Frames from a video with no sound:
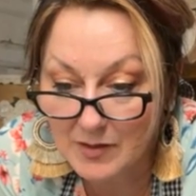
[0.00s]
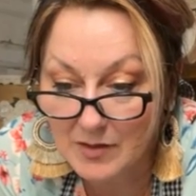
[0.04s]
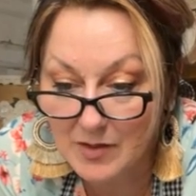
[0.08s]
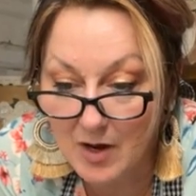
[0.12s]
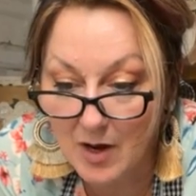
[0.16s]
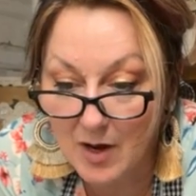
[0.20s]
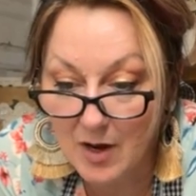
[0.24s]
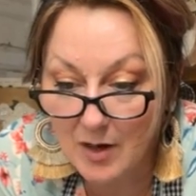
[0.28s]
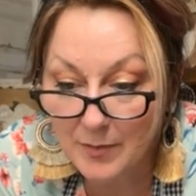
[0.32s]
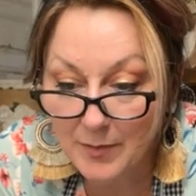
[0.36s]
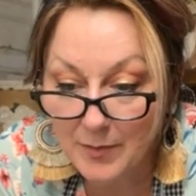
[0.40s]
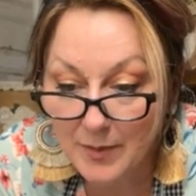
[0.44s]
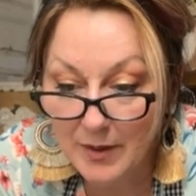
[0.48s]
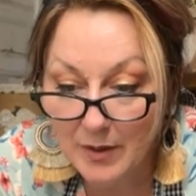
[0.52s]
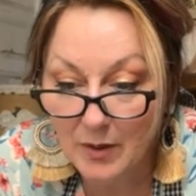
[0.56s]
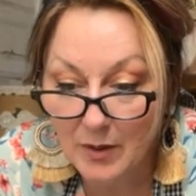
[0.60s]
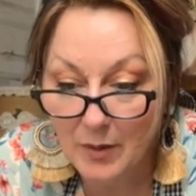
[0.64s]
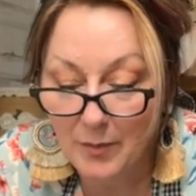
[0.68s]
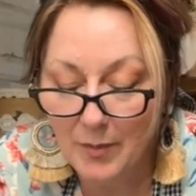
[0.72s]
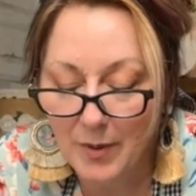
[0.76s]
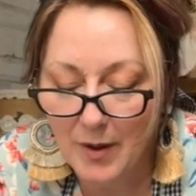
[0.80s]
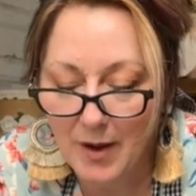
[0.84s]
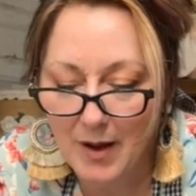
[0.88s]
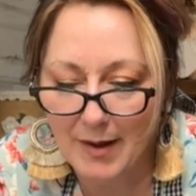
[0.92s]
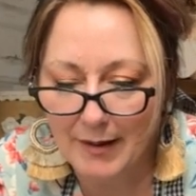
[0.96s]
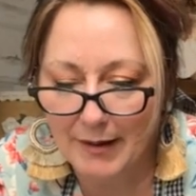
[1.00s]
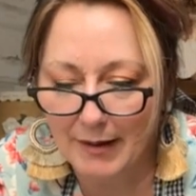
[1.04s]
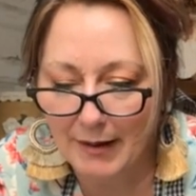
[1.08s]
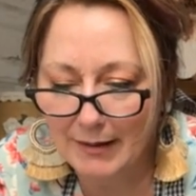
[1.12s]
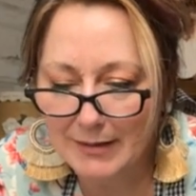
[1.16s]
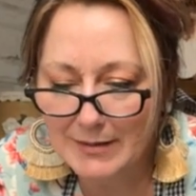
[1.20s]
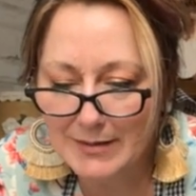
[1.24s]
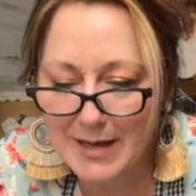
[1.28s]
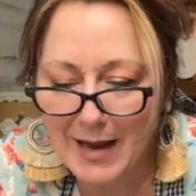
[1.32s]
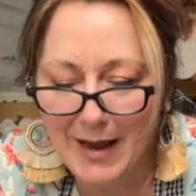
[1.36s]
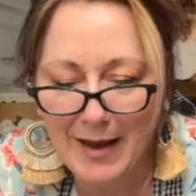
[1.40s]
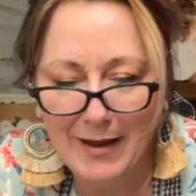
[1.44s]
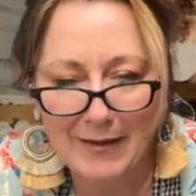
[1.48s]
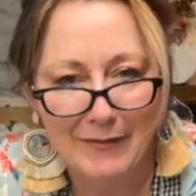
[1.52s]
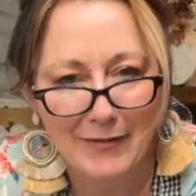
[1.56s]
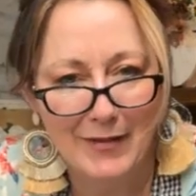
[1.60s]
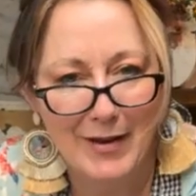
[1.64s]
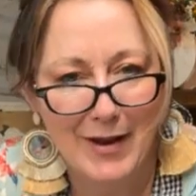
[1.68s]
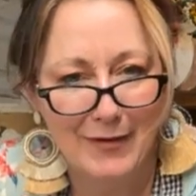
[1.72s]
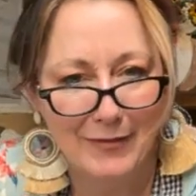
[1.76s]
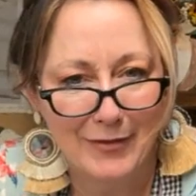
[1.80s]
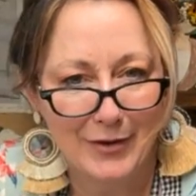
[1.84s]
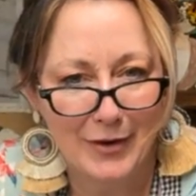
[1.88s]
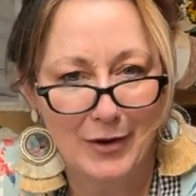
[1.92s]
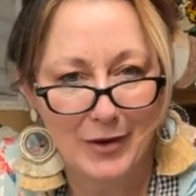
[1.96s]
dog pill pockets. I have
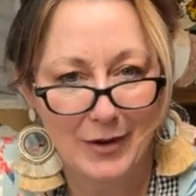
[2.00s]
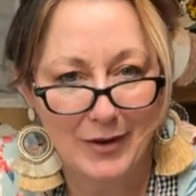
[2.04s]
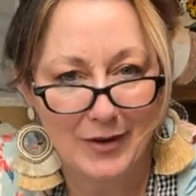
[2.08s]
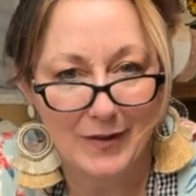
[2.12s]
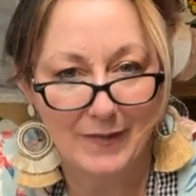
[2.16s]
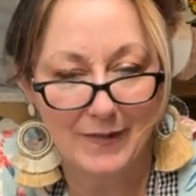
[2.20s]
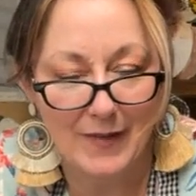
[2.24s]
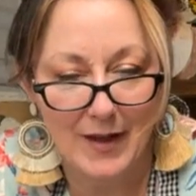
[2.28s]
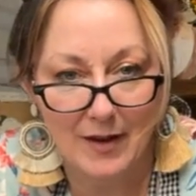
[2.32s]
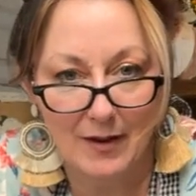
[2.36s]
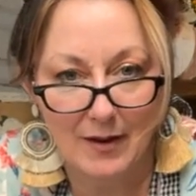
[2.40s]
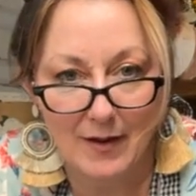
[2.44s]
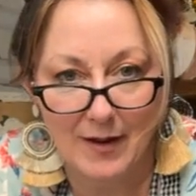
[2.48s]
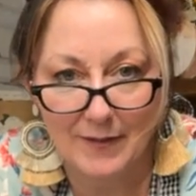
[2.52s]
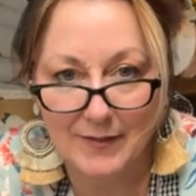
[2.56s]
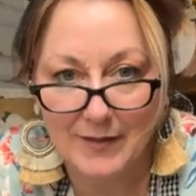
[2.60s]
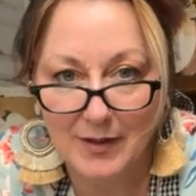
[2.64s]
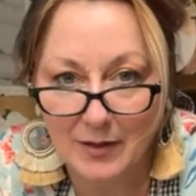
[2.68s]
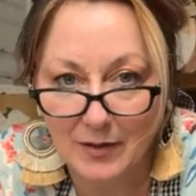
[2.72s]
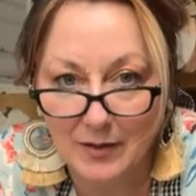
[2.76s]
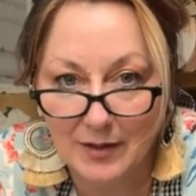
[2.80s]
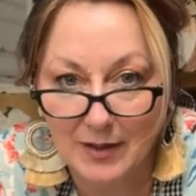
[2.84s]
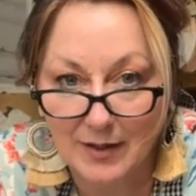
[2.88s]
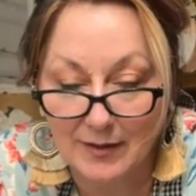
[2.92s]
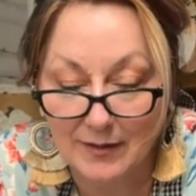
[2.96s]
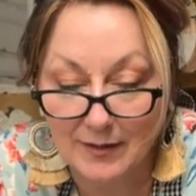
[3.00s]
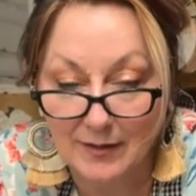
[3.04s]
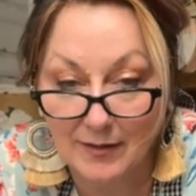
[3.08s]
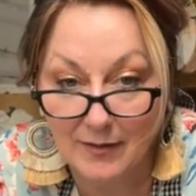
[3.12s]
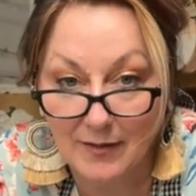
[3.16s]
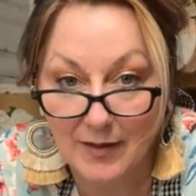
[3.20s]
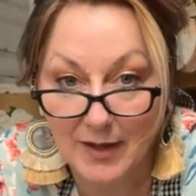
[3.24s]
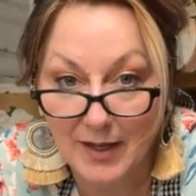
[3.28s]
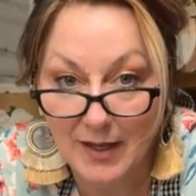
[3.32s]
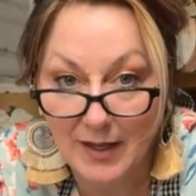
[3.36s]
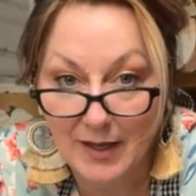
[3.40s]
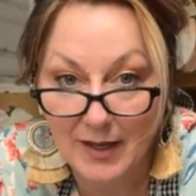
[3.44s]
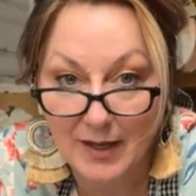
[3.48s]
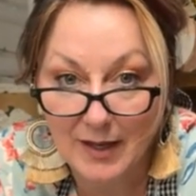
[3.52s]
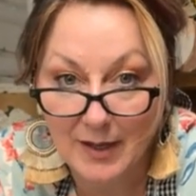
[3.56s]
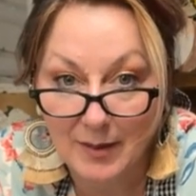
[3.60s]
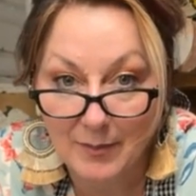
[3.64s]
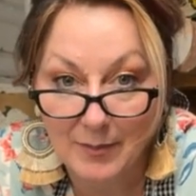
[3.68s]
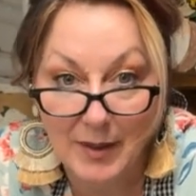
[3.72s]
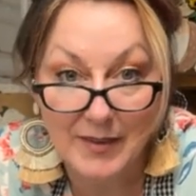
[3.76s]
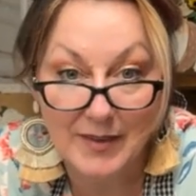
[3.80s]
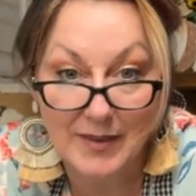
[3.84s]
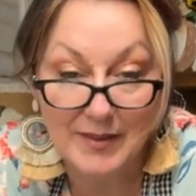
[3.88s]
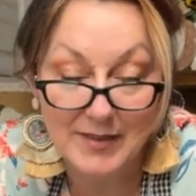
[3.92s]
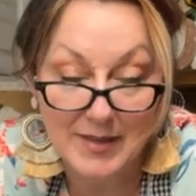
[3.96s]
never heard of that. I'll have to look into it.
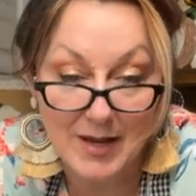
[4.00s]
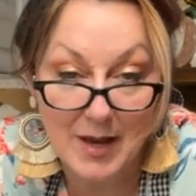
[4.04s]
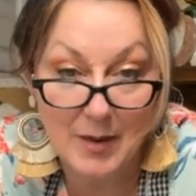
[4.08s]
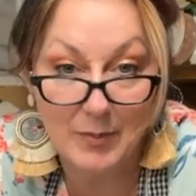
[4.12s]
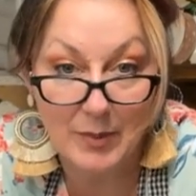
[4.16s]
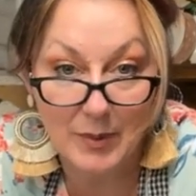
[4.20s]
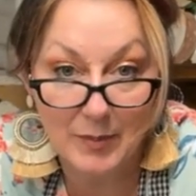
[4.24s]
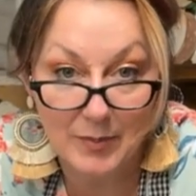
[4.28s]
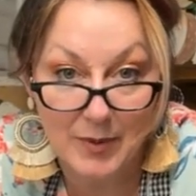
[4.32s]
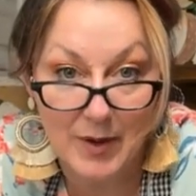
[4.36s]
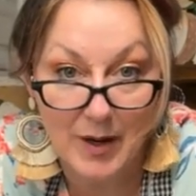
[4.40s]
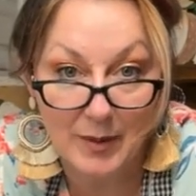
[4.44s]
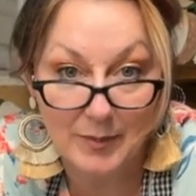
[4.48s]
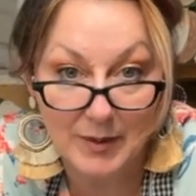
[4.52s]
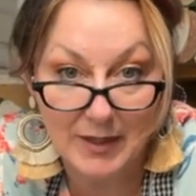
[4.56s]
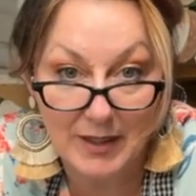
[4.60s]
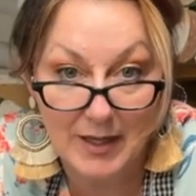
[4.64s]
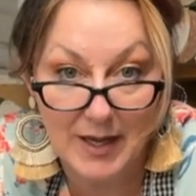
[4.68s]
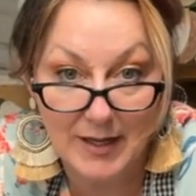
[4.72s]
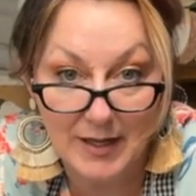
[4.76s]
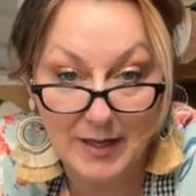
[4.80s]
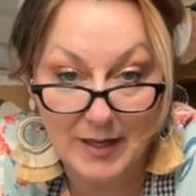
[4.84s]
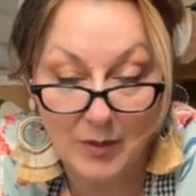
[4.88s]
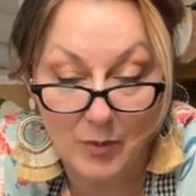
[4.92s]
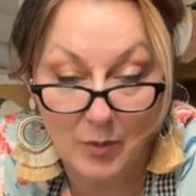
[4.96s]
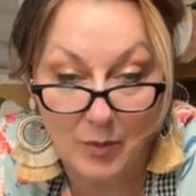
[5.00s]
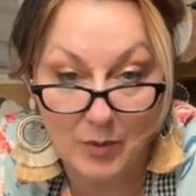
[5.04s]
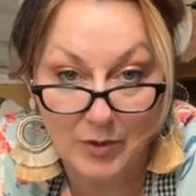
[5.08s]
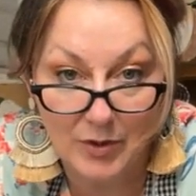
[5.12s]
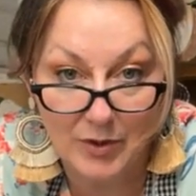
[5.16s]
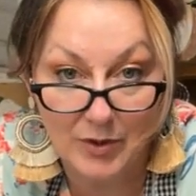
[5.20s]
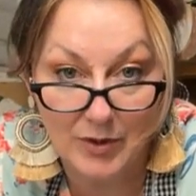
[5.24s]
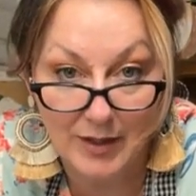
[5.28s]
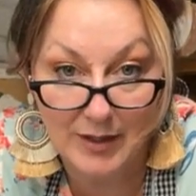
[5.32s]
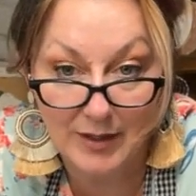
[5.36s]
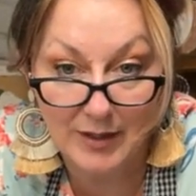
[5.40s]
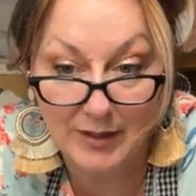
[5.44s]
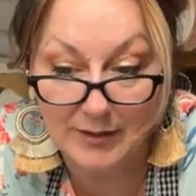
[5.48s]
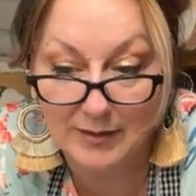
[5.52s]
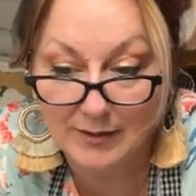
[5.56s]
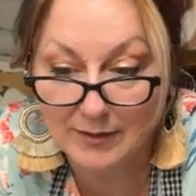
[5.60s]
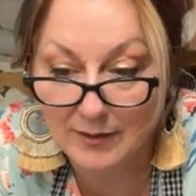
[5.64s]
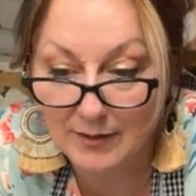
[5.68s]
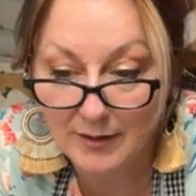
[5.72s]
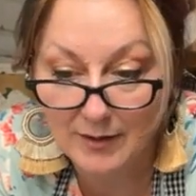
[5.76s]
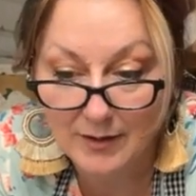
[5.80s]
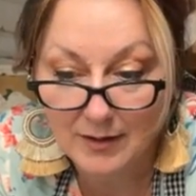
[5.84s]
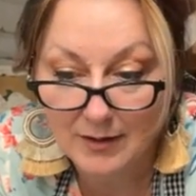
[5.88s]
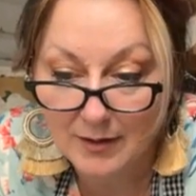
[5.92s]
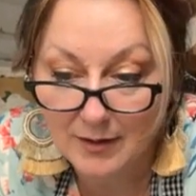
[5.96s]
By the time we probably got it ordered in,
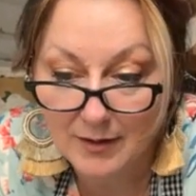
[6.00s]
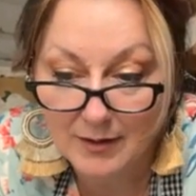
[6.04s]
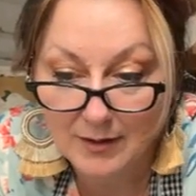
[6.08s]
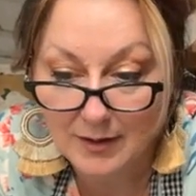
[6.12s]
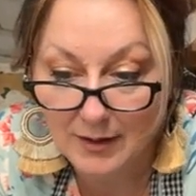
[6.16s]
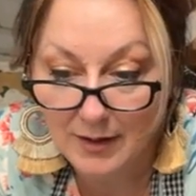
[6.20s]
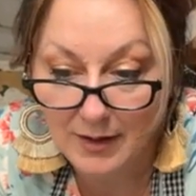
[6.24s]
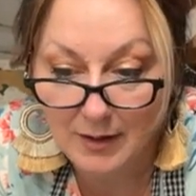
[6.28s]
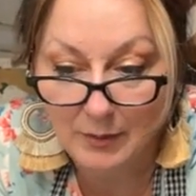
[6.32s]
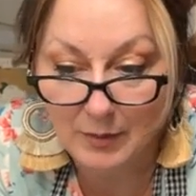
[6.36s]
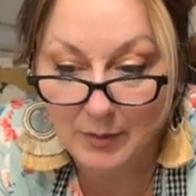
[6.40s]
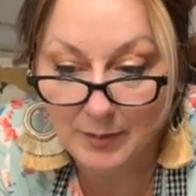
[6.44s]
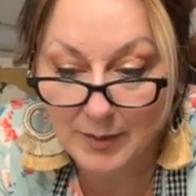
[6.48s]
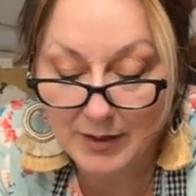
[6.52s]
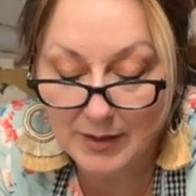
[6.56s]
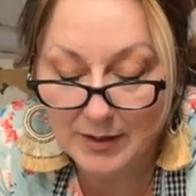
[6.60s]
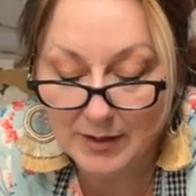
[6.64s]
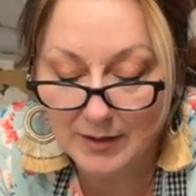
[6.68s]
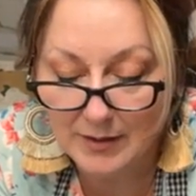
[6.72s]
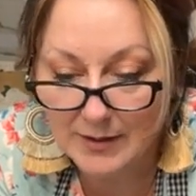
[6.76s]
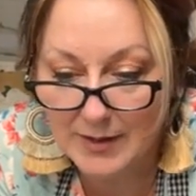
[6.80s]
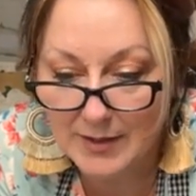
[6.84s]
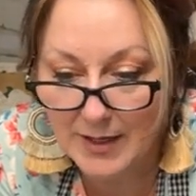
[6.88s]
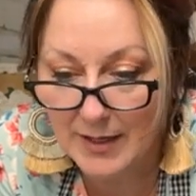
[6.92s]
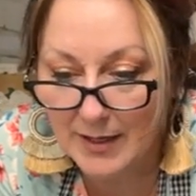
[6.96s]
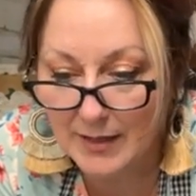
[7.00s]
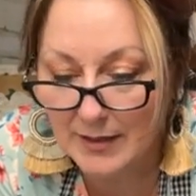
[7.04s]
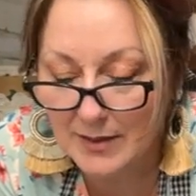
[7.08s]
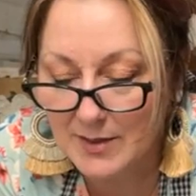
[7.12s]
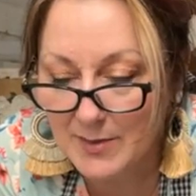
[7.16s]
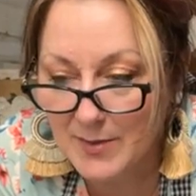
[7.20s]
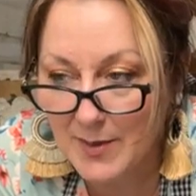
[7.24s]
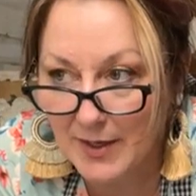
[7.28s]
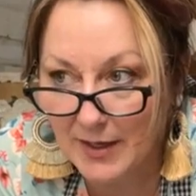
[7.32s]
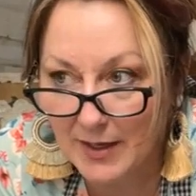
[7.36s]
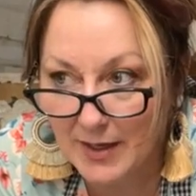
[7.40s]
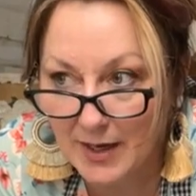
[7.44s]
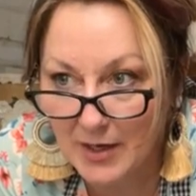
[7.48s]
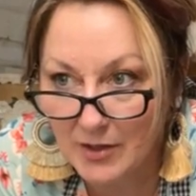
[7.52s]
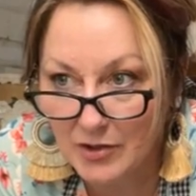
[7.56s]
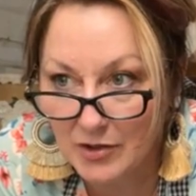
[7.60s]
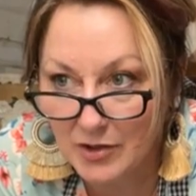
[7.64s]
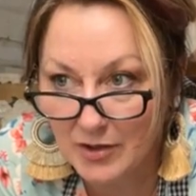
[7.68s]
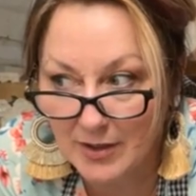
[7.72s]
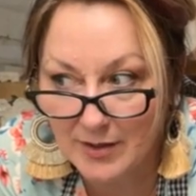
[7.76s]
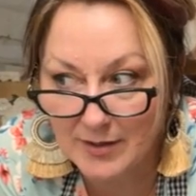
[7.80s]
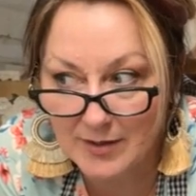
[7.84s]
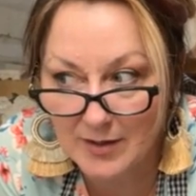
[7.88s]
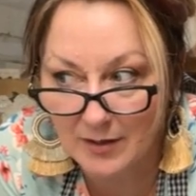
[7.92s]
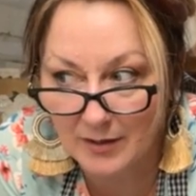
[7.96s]
he would be done taking his
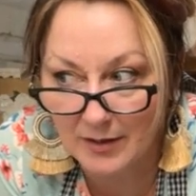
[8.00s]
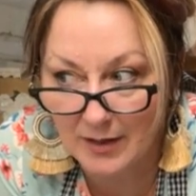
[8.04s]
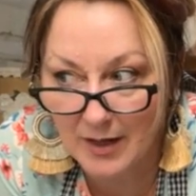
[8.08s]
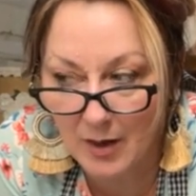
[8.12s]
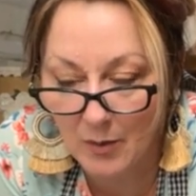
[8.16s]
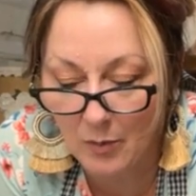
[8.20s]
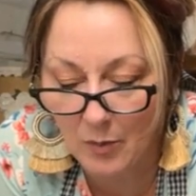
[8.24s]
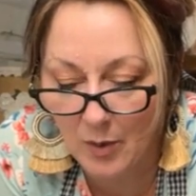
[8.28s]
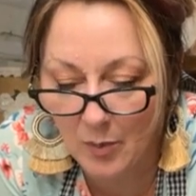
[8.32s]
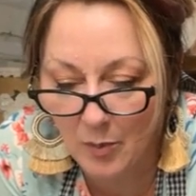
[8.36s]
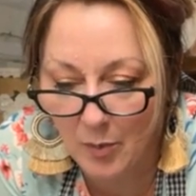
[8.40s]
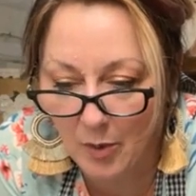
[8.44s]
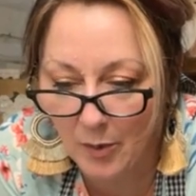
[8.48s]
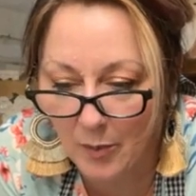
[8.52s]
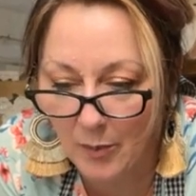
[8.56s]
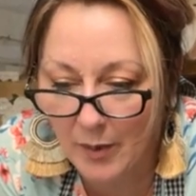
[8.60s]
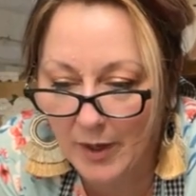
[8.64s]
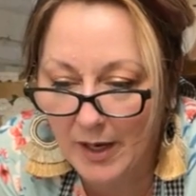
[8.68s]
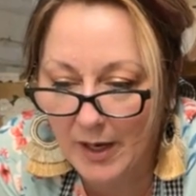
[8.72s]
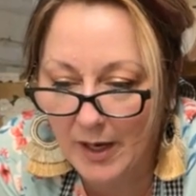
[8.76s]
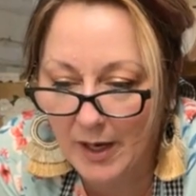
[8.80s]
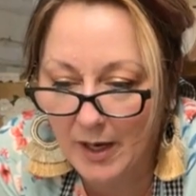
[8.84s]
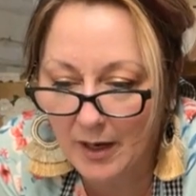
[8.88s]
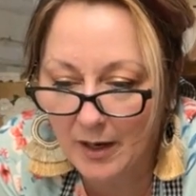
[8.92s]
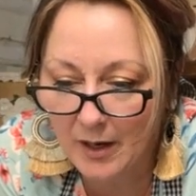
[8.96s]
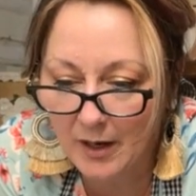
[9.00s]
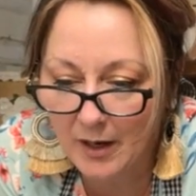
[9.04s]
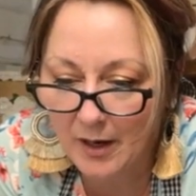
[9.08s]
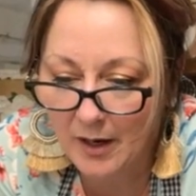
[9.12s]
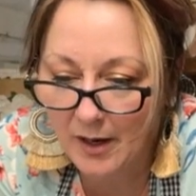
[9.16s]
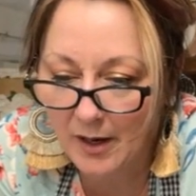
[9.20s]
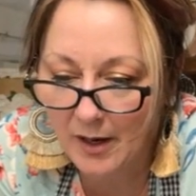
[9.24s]
medication. He's only got 1 more week.